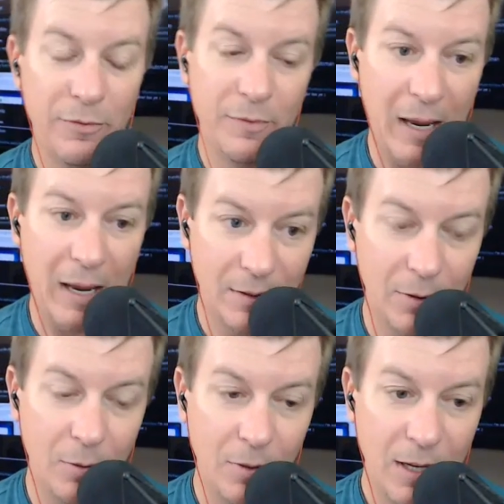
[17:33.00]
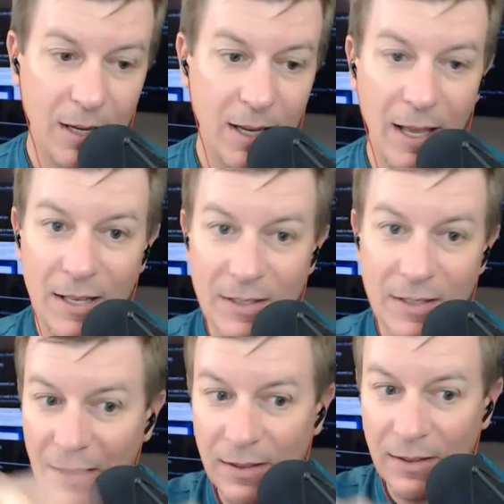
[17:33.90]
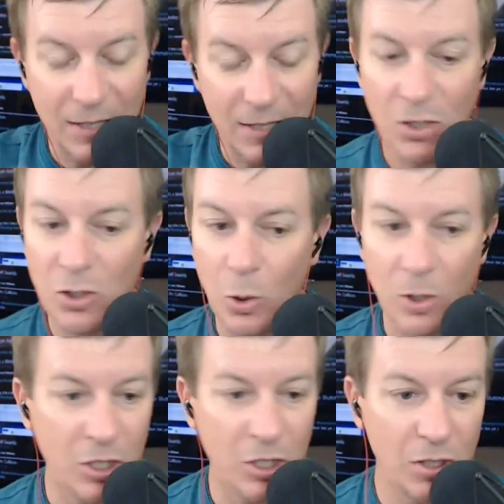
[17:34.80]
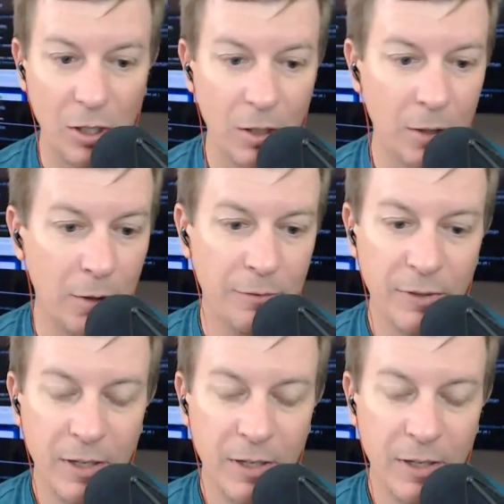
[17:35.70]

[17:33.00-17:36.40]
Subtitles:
Band 2. It's a gorgeous curve,